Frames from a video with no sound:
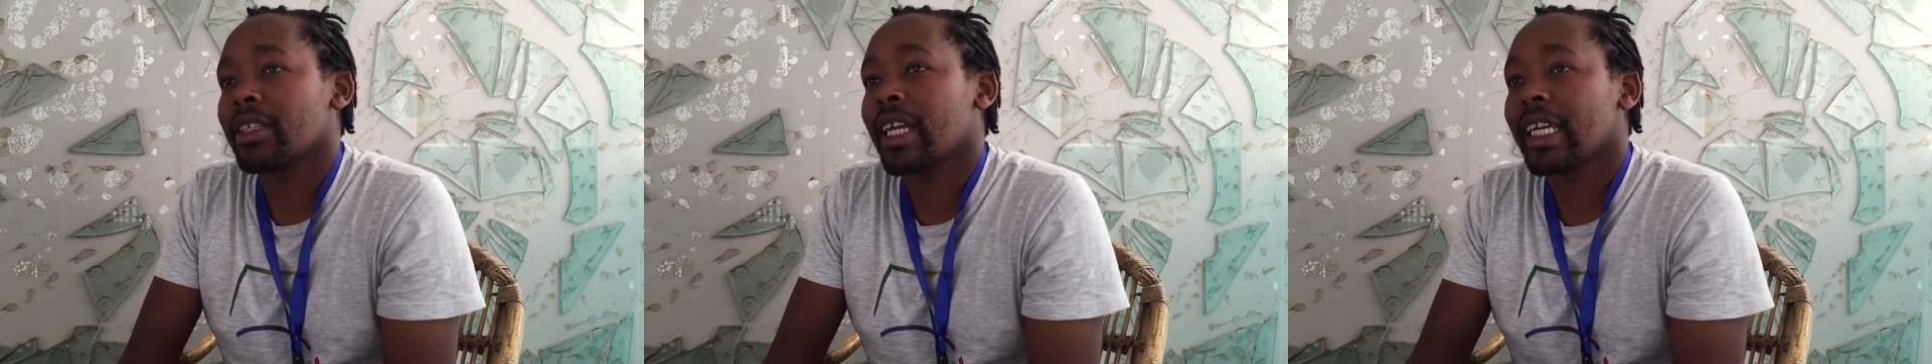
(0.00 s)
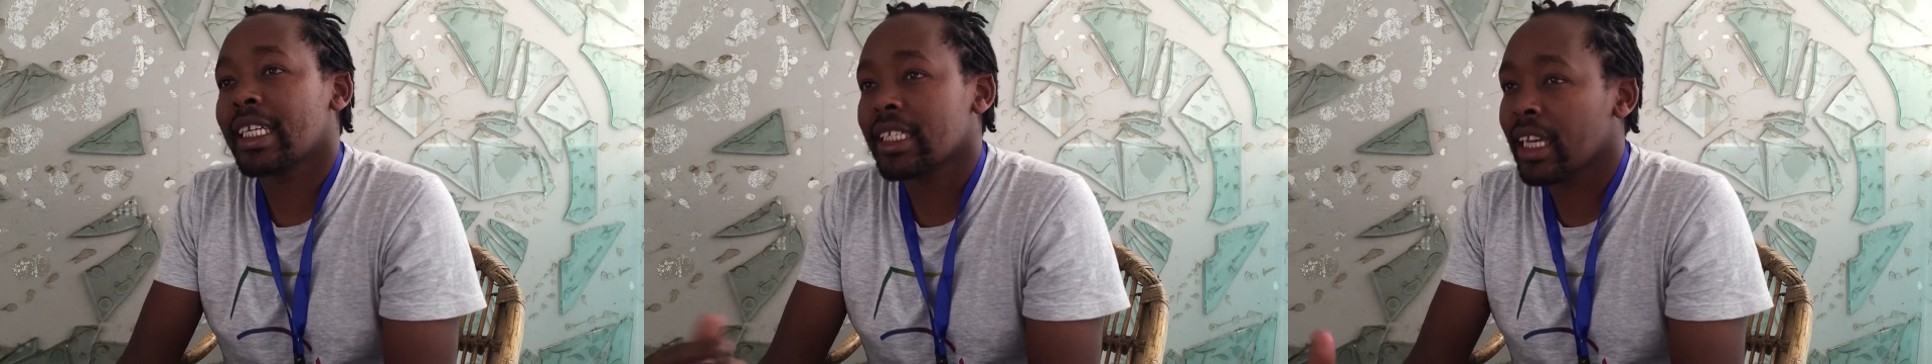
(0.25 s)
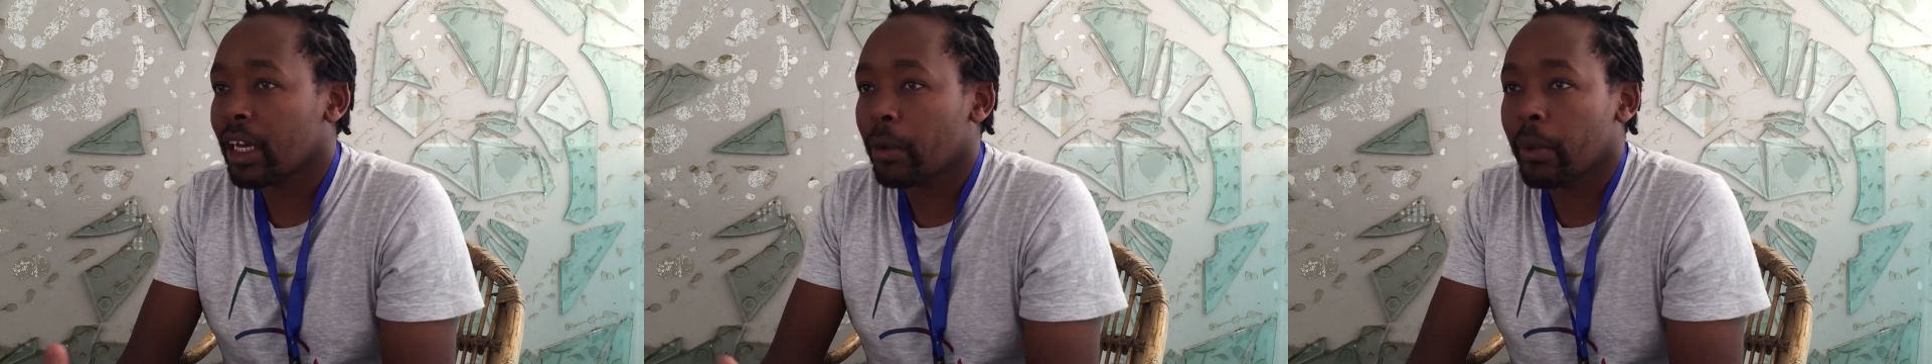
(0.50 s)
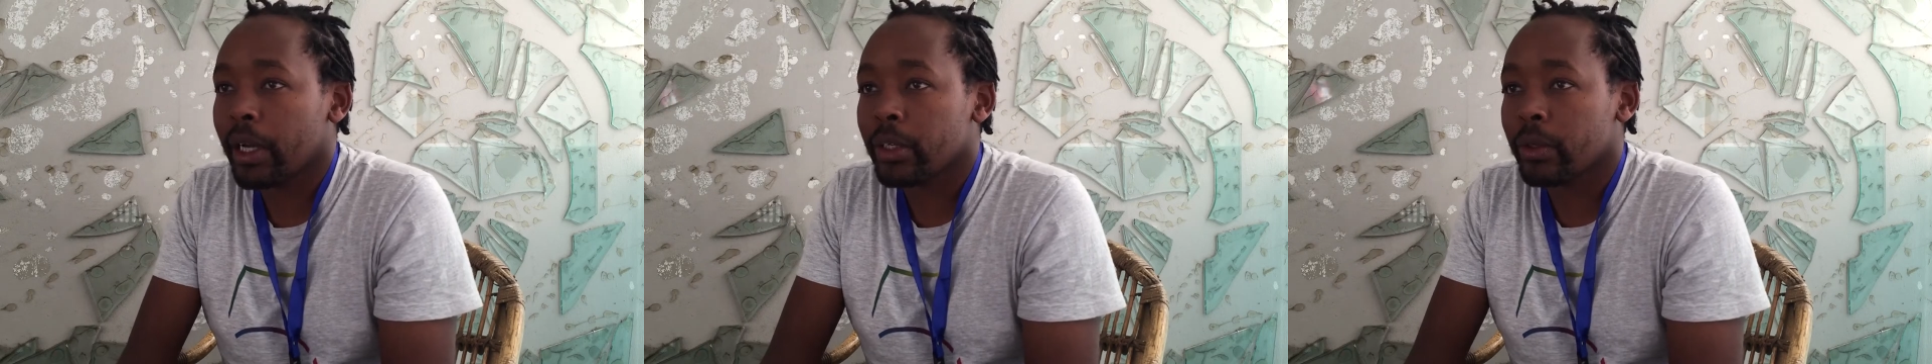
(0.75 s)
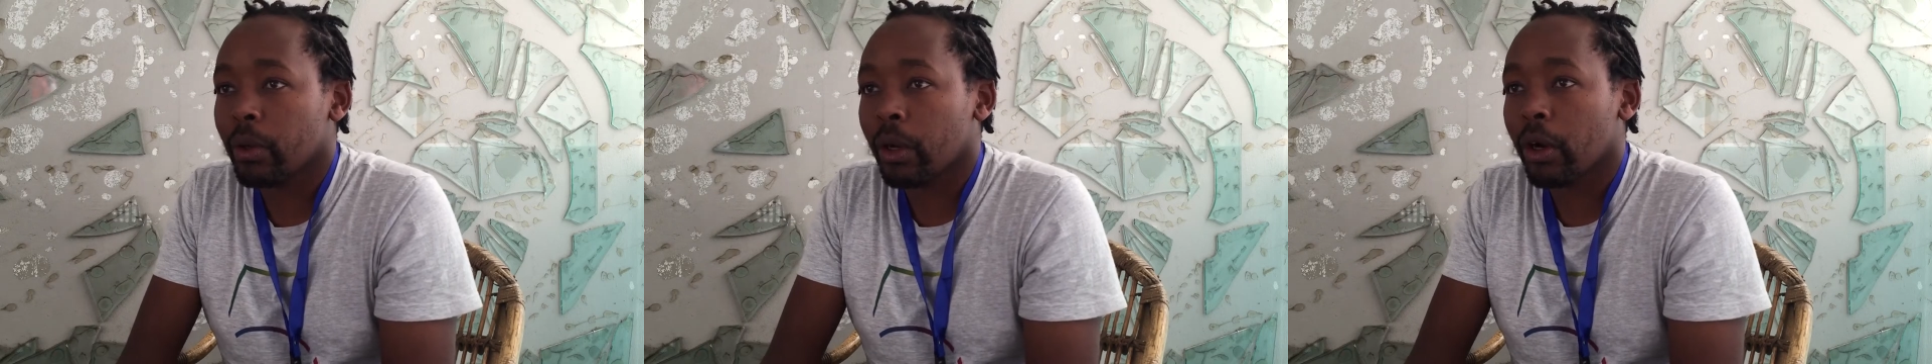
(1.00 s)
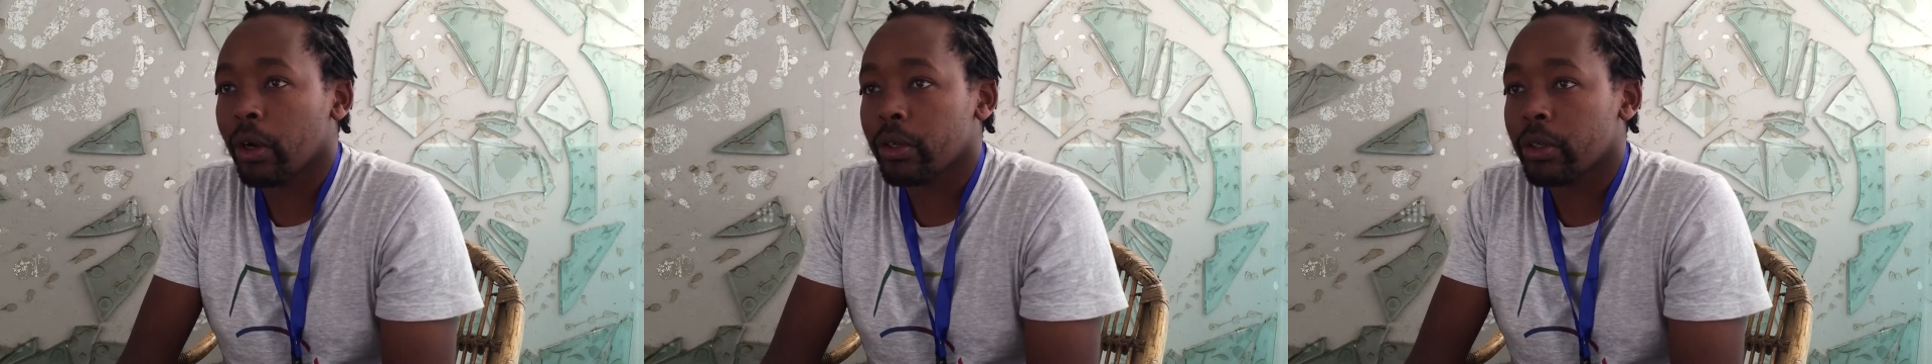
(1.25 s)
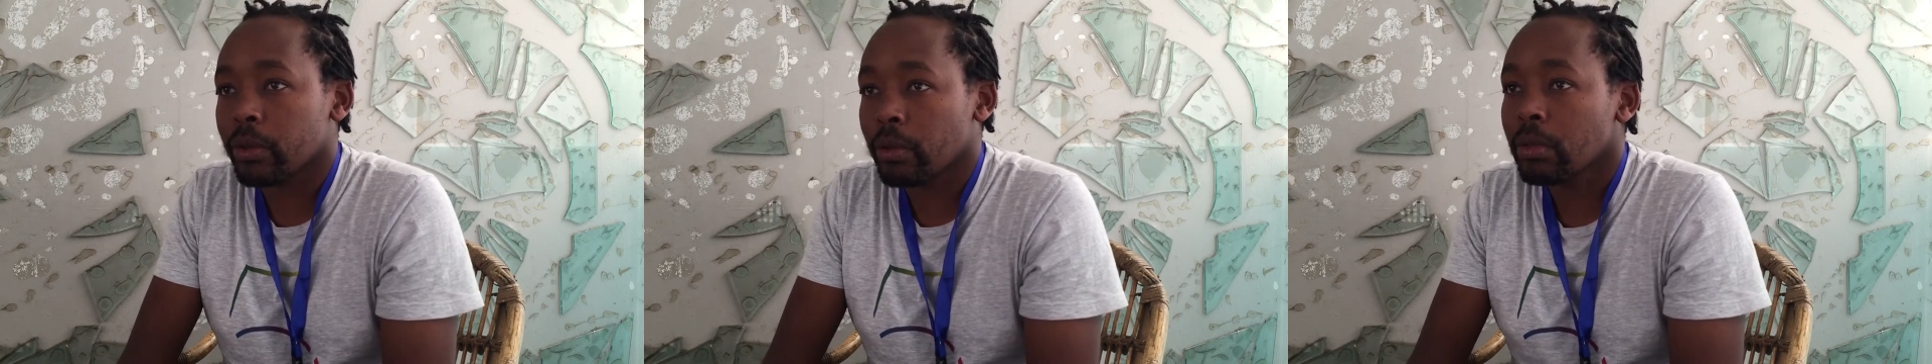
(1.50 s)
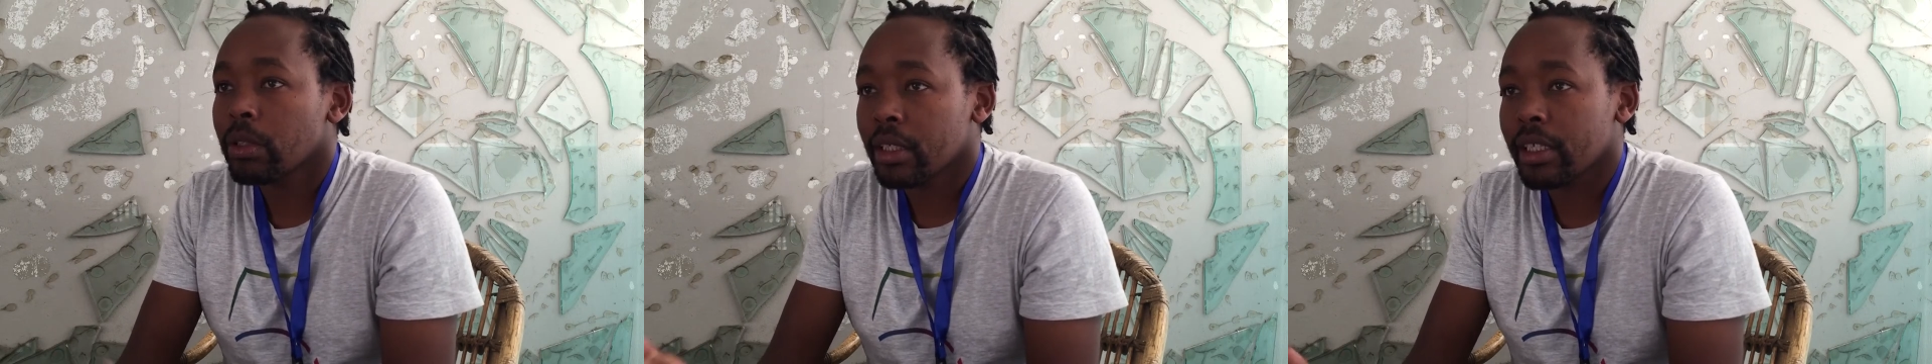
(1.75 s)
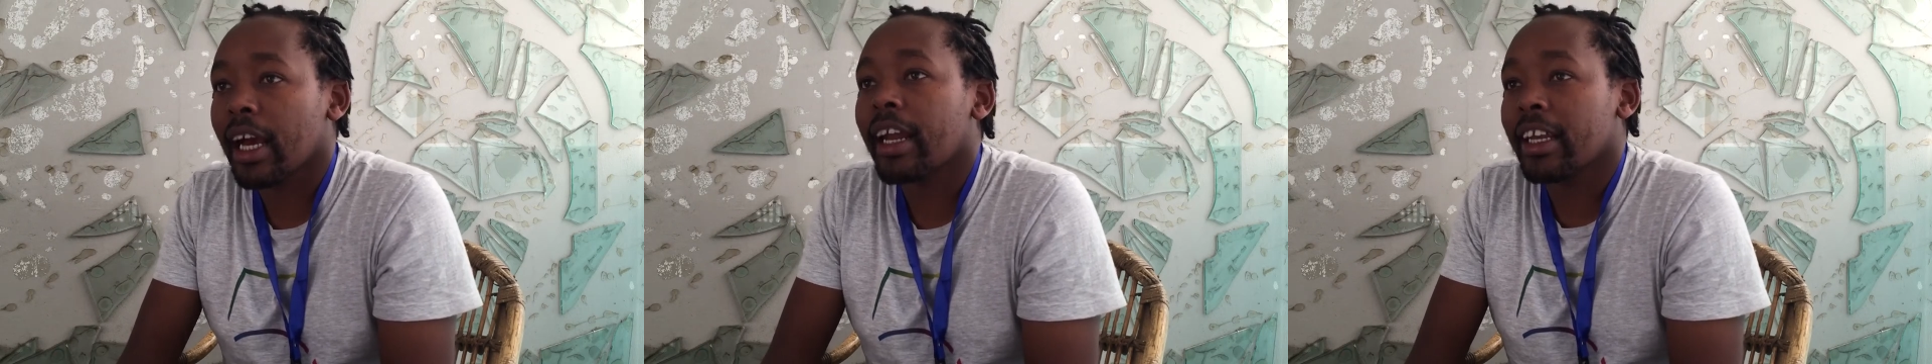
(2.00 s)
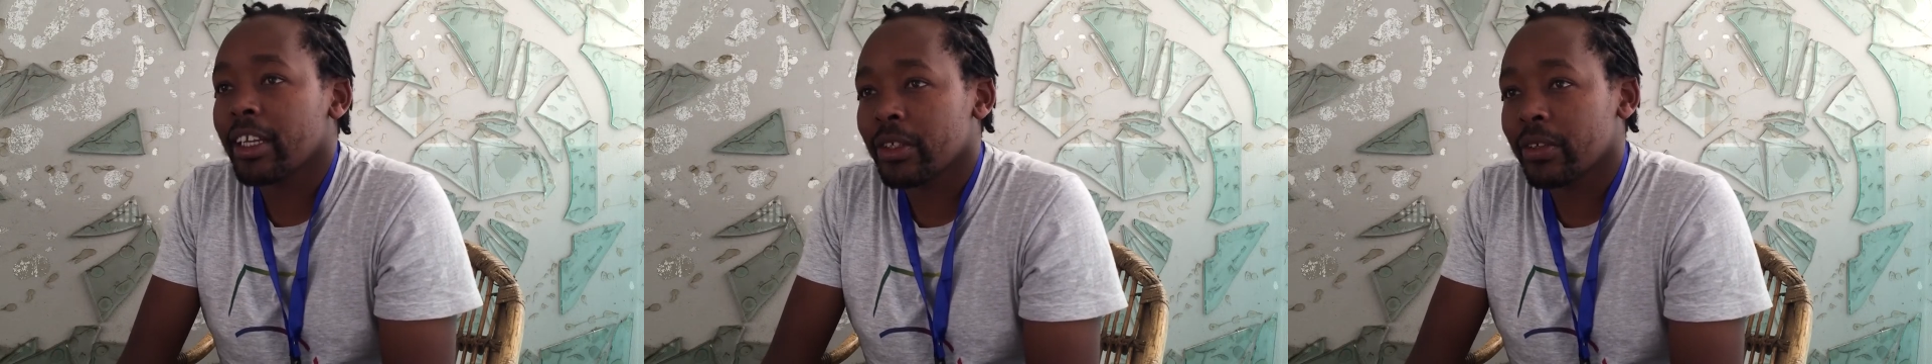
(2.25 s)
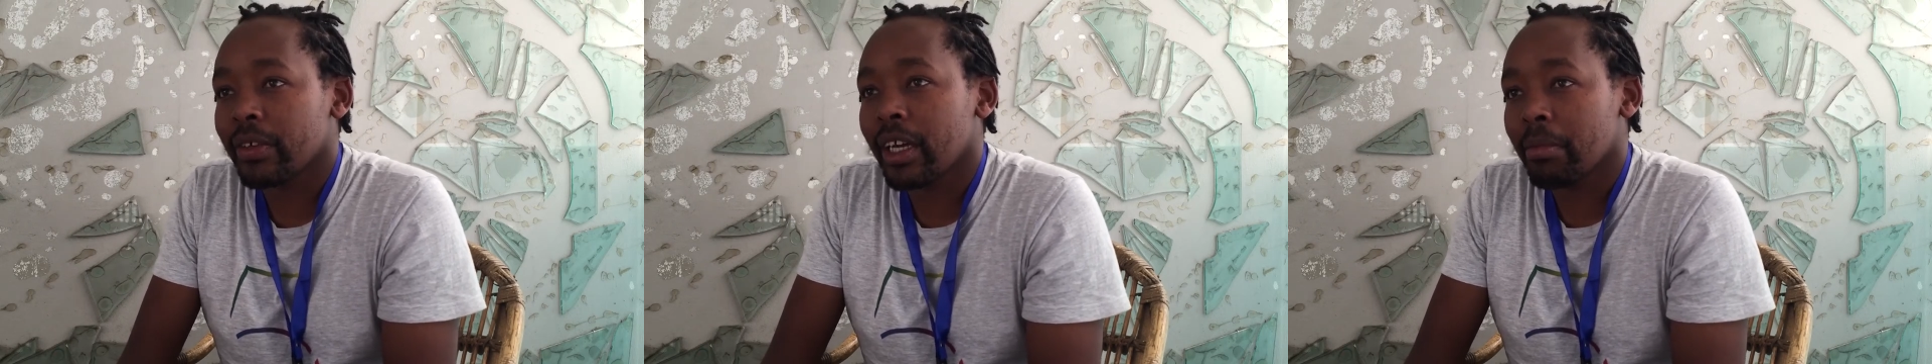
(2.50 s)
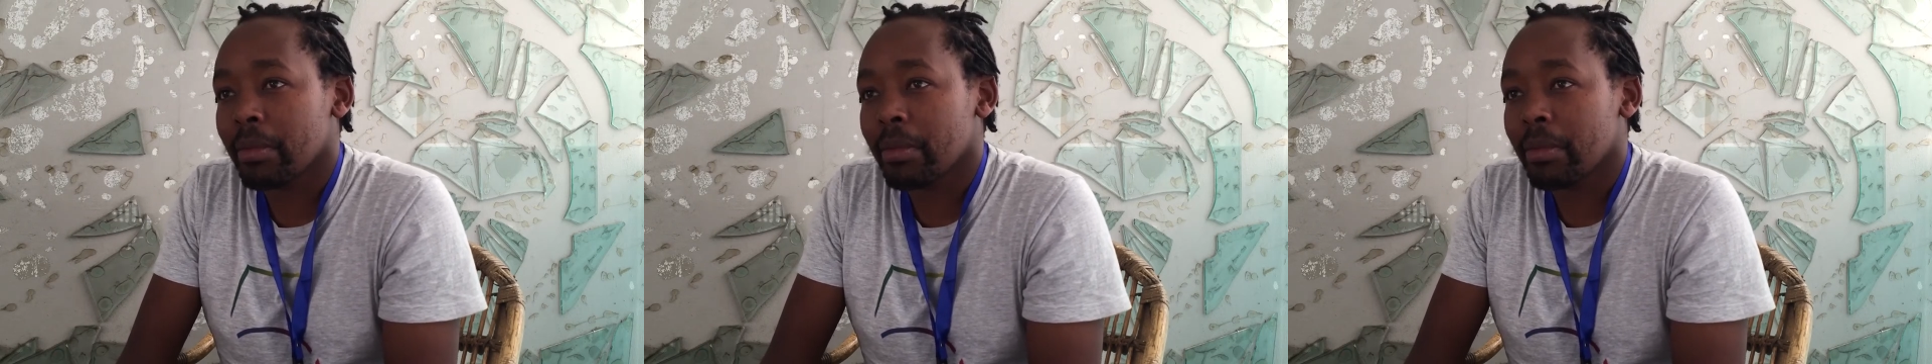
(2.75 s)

that take way too long to turn into real